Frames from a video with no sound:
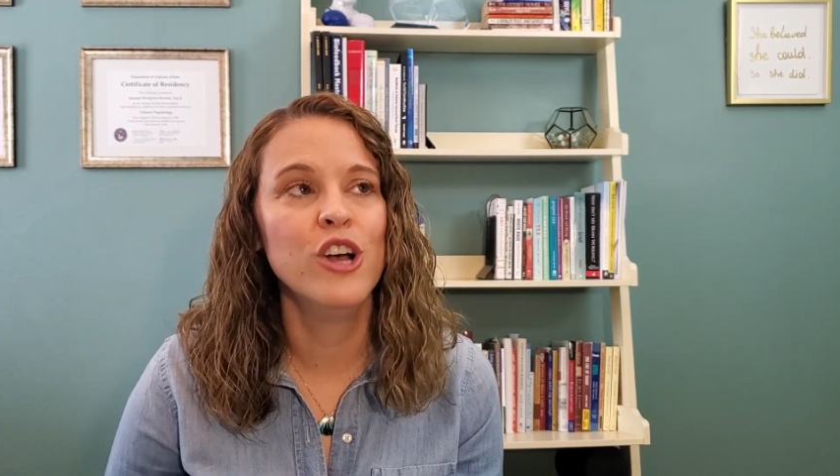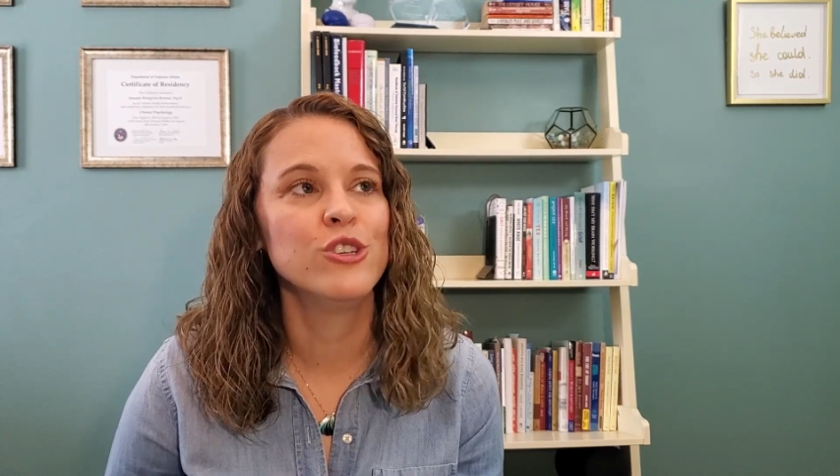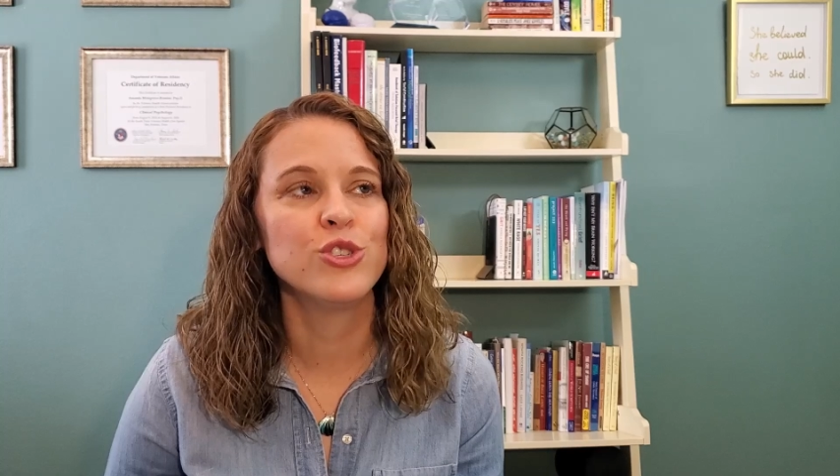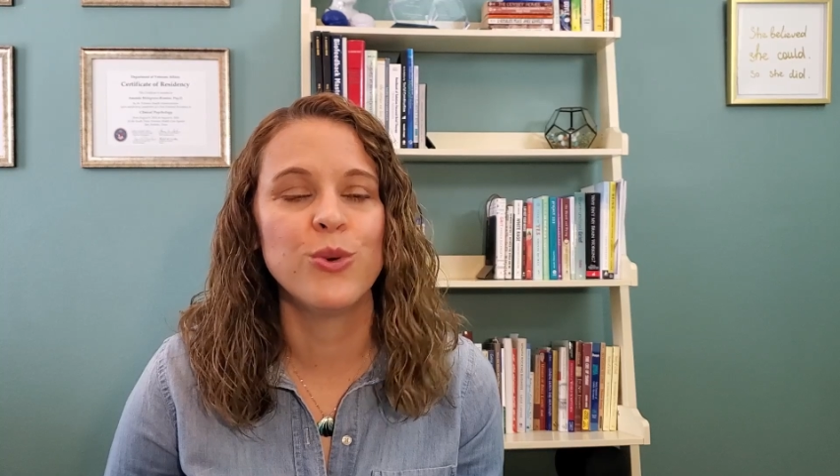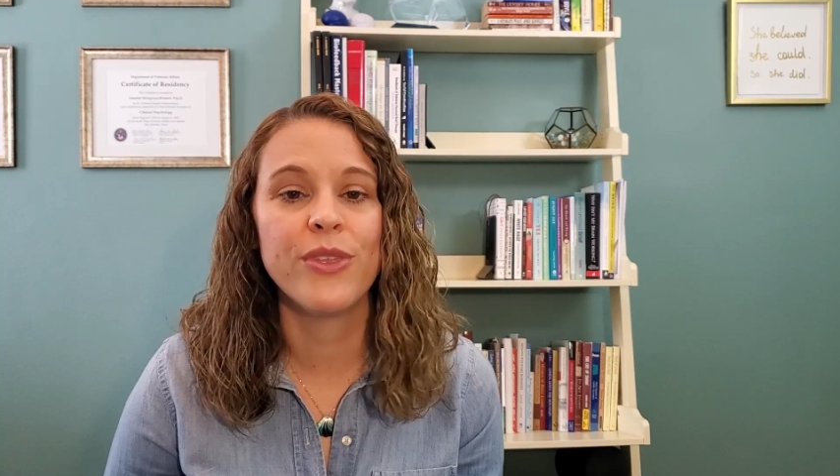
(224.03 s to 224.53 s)

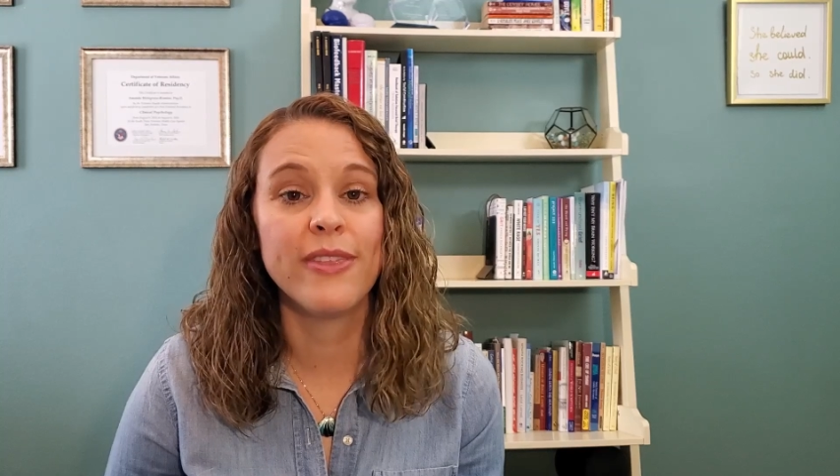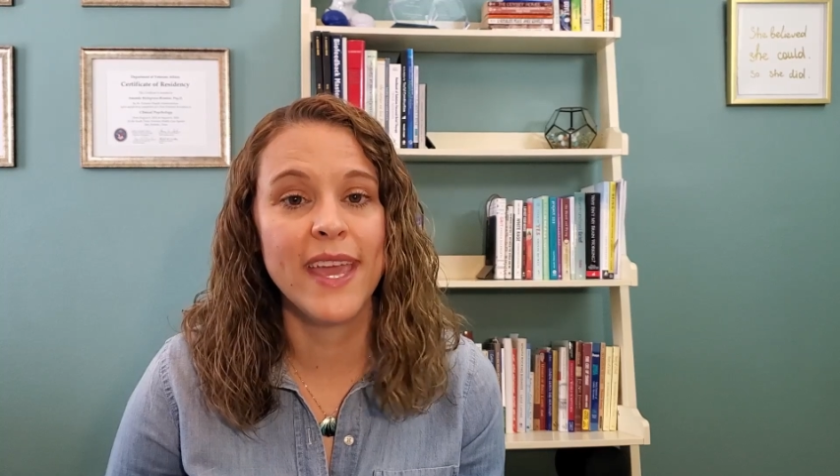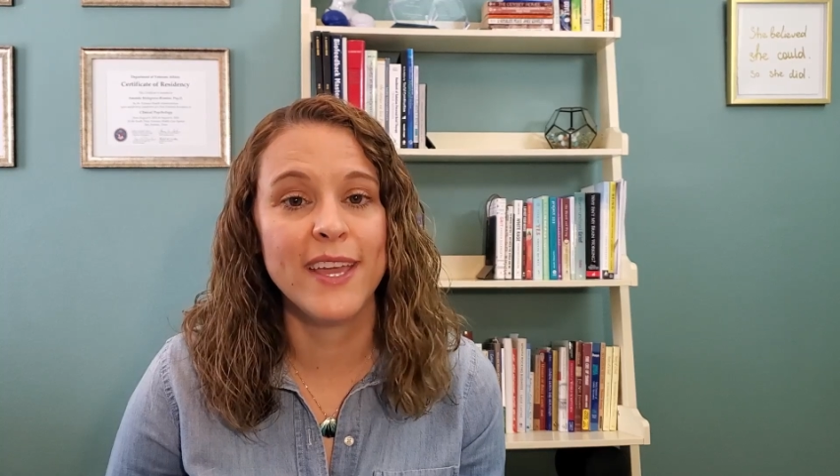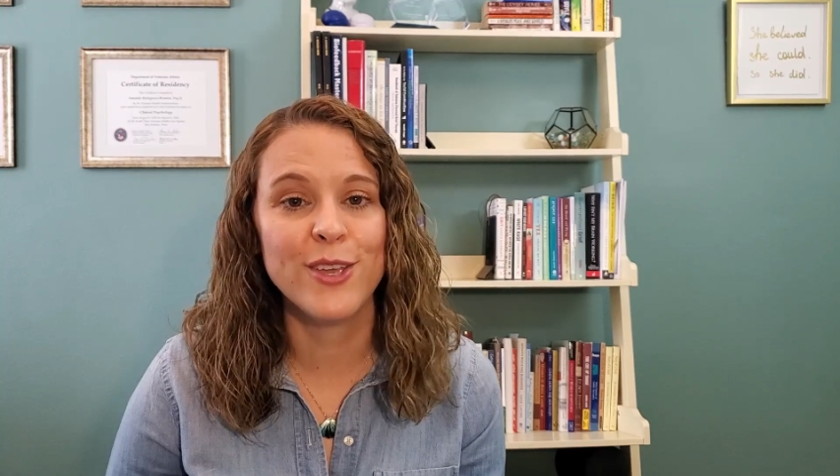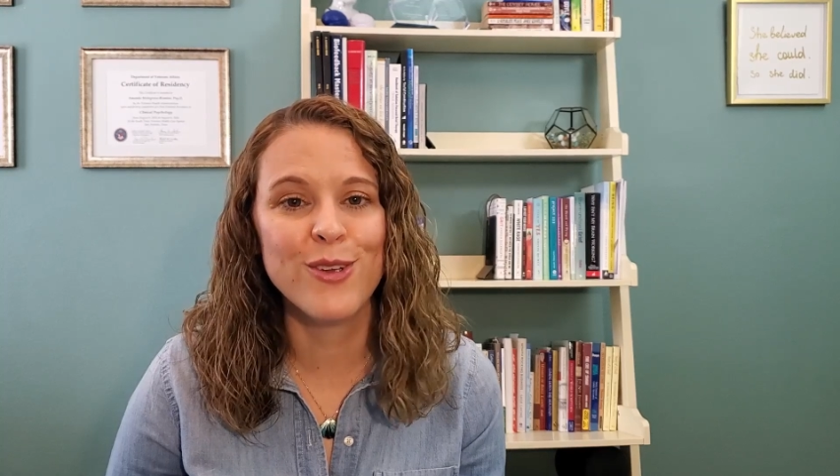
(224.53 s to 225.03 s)
So
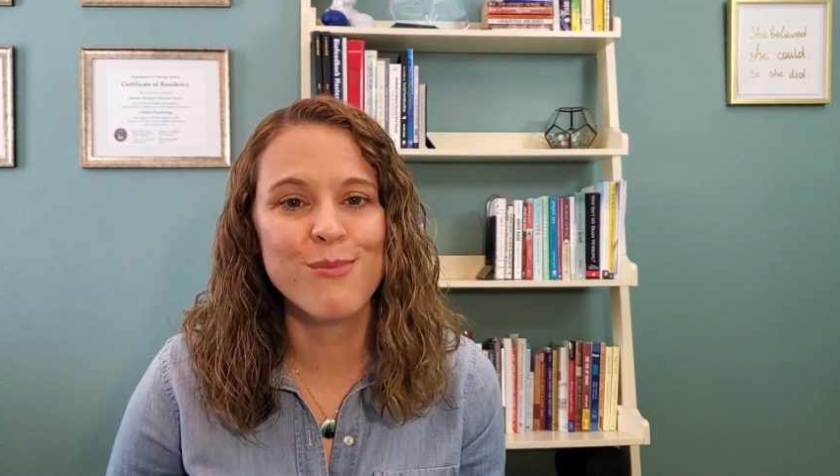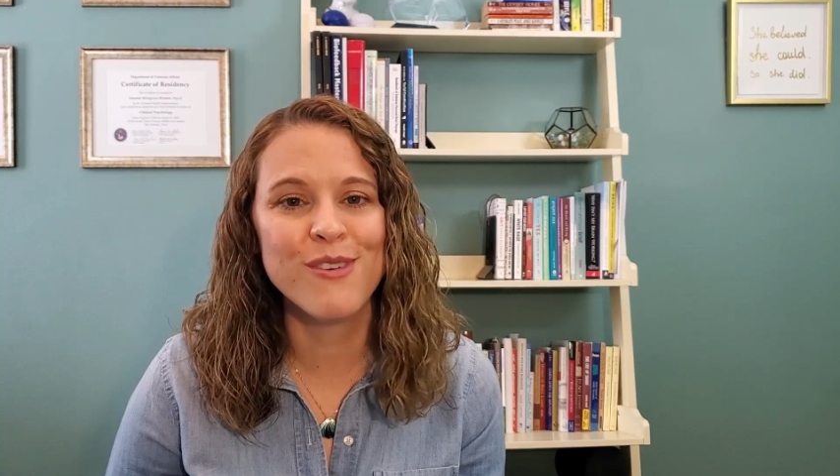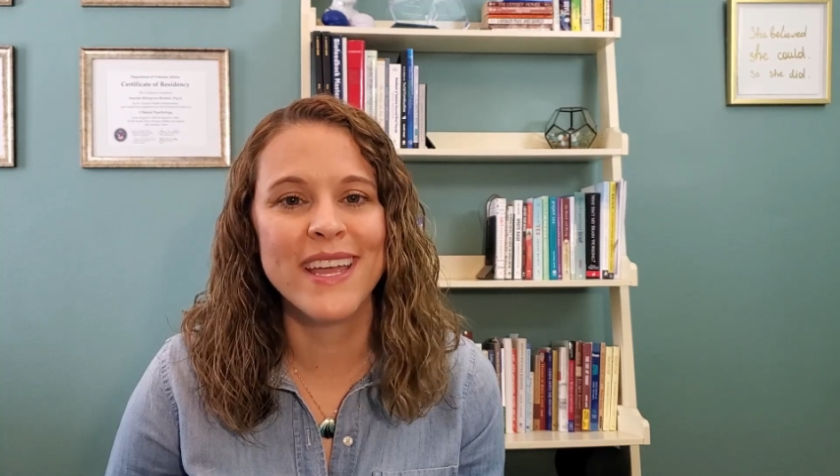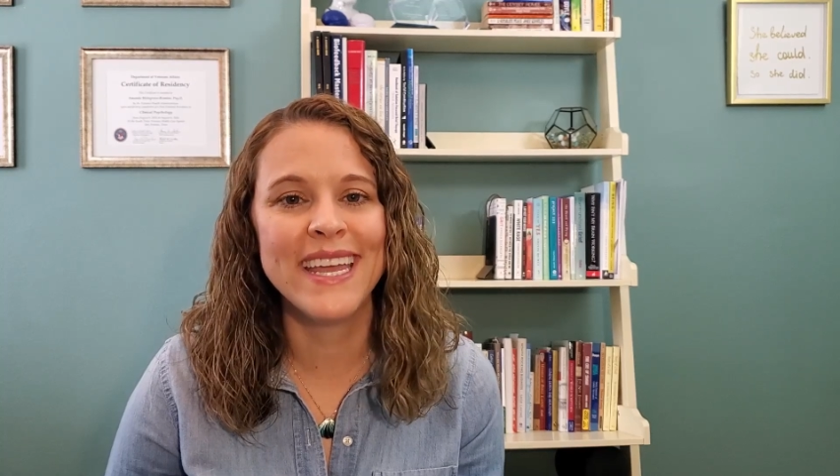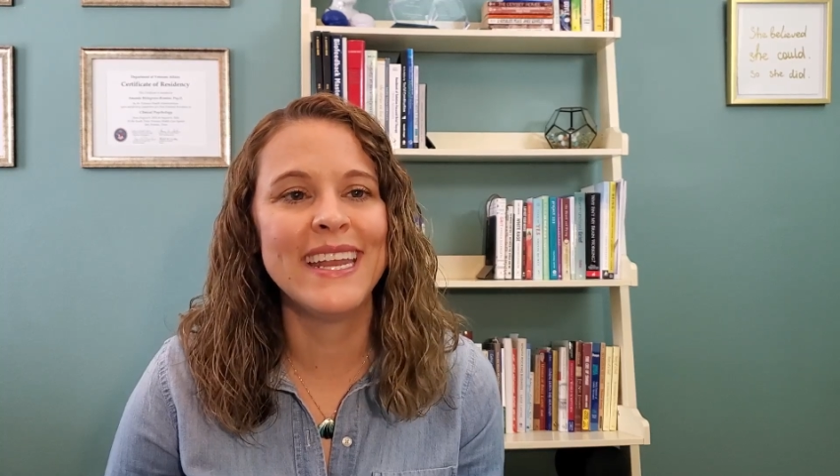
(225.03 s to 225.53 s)
thank your
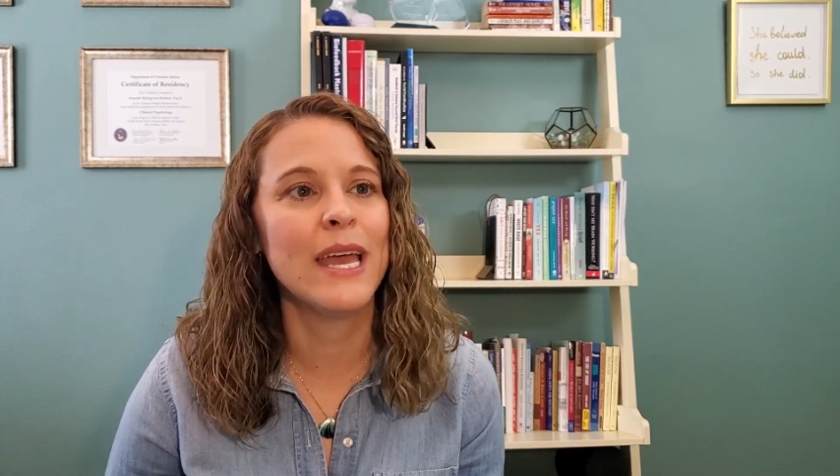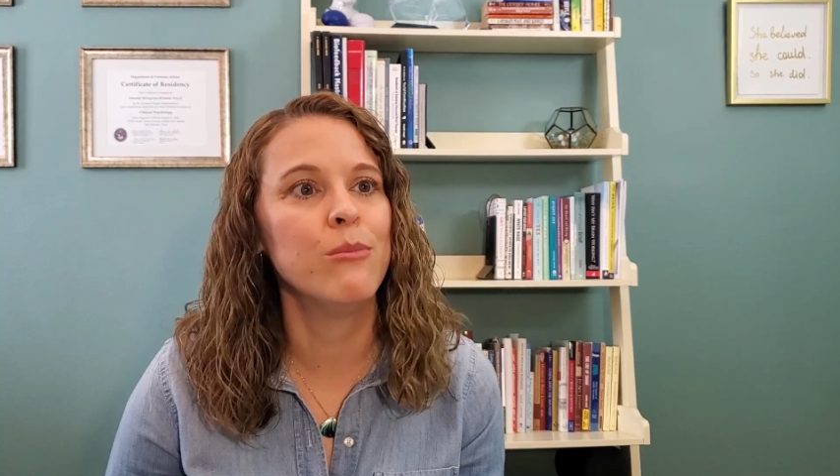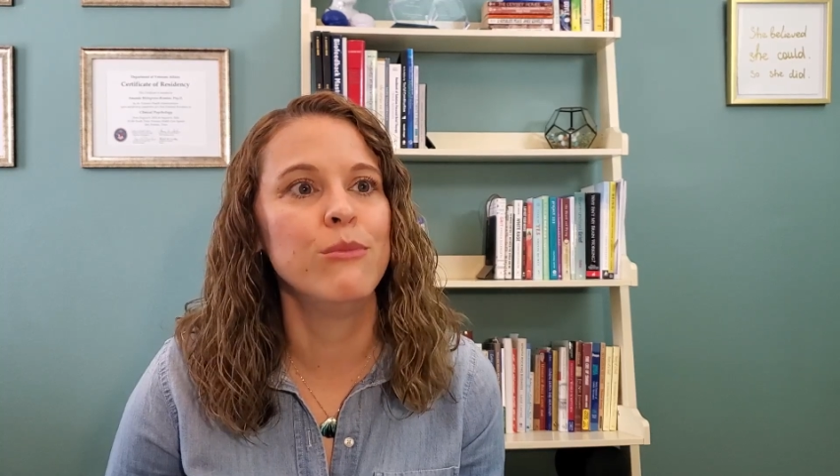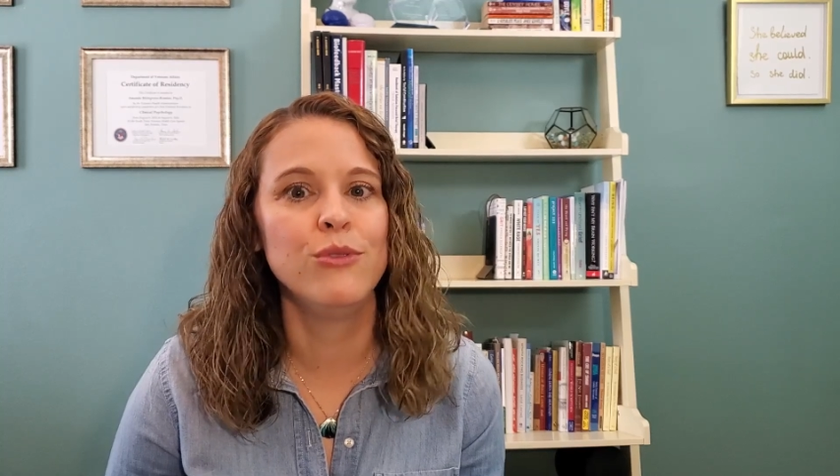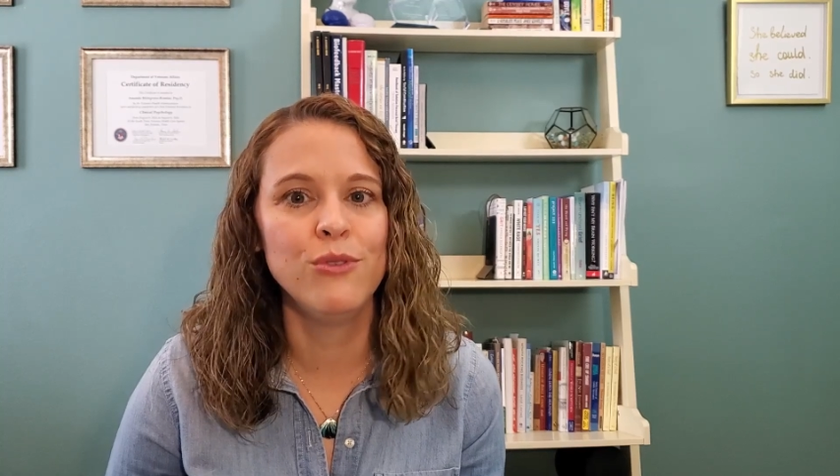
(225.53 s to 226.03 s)
brain
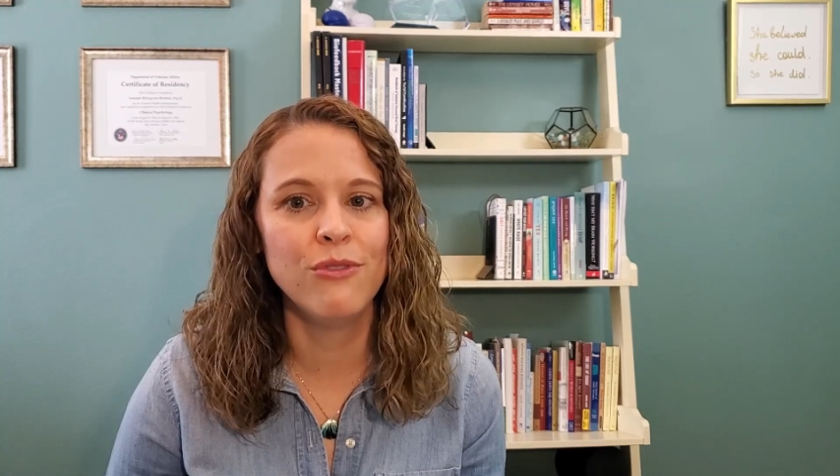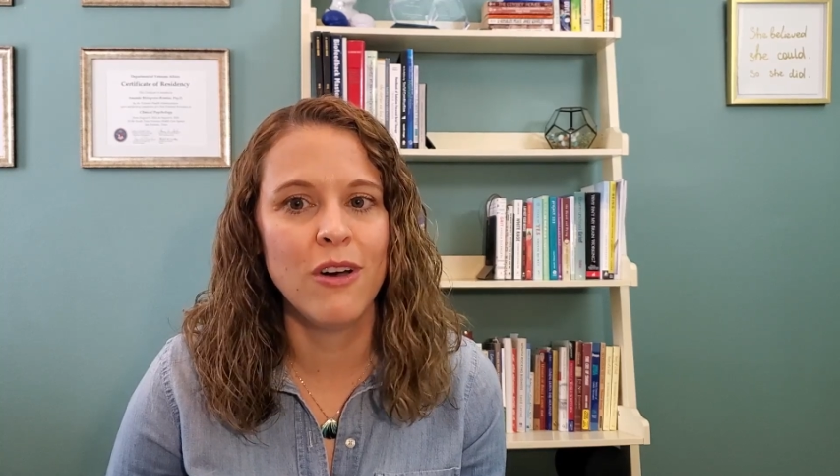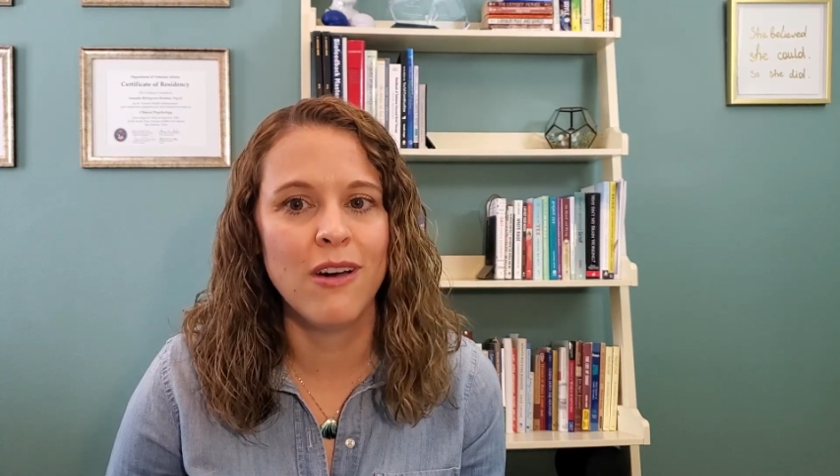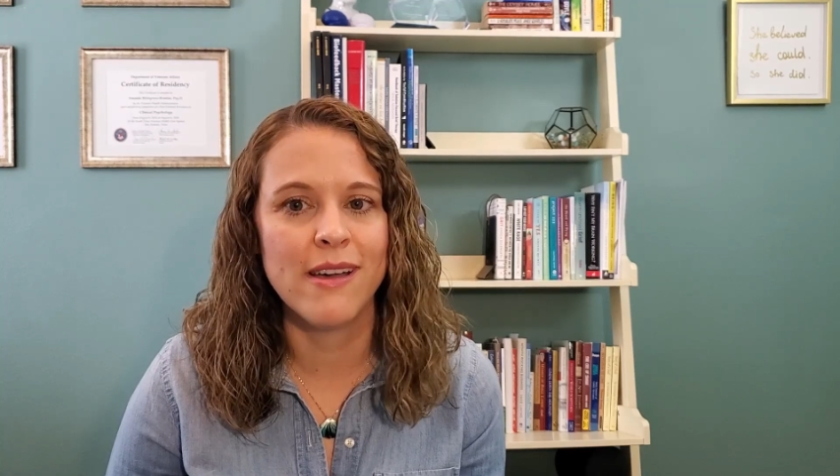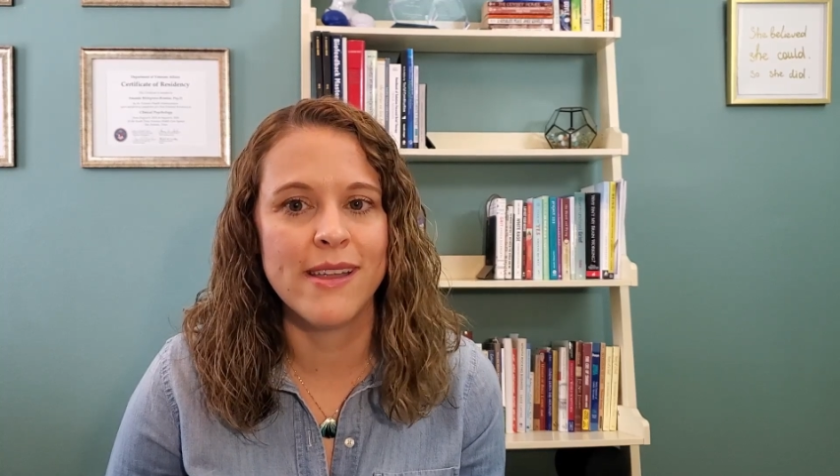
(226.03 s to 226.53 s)
and move
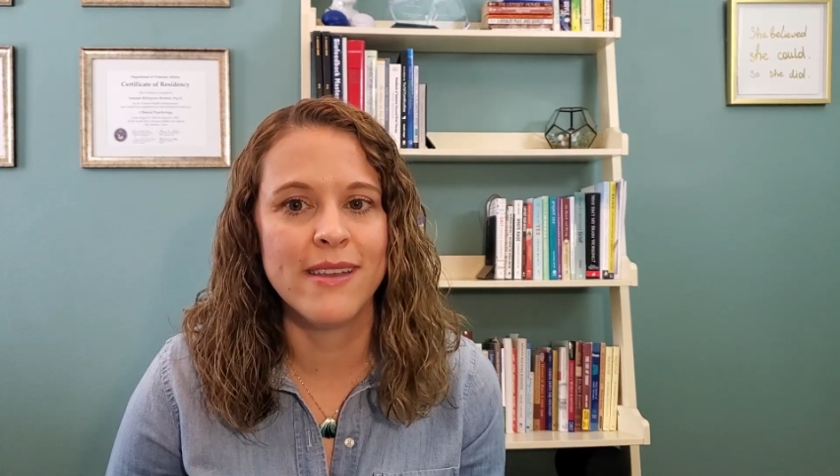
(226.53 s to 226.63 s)
on.